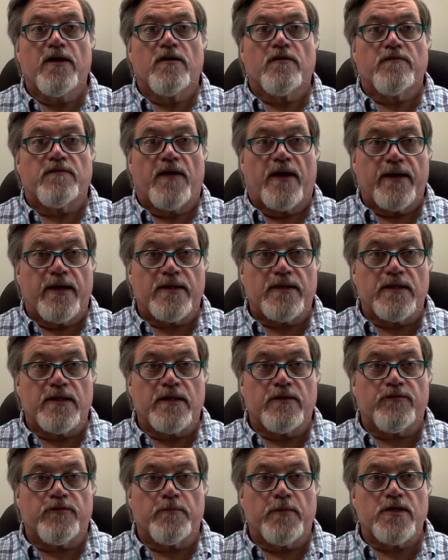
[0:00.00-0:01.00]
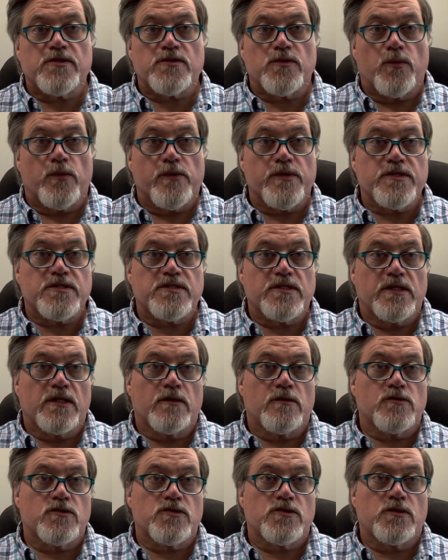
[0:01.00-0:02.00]
find out the information where the
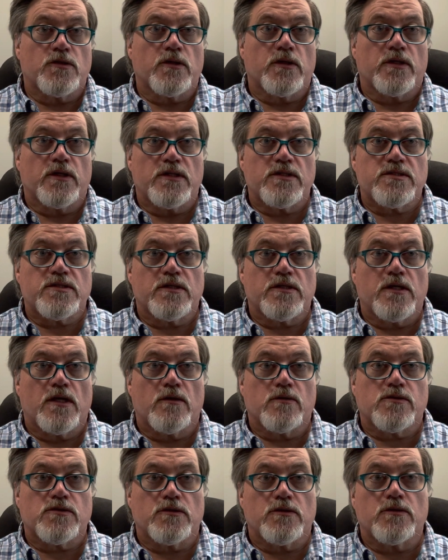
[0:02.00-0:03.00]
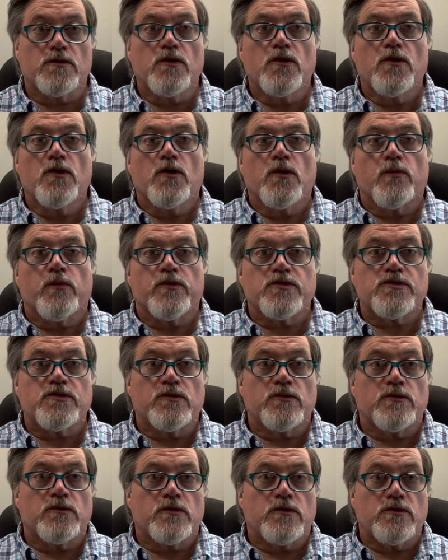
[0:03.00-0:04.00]
student needs to go to, where the
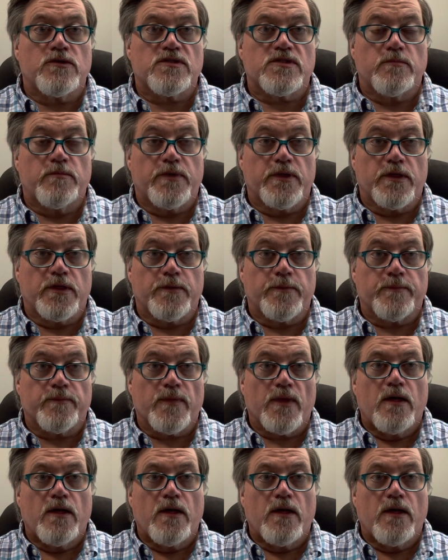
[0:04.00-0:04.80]
student needs to be.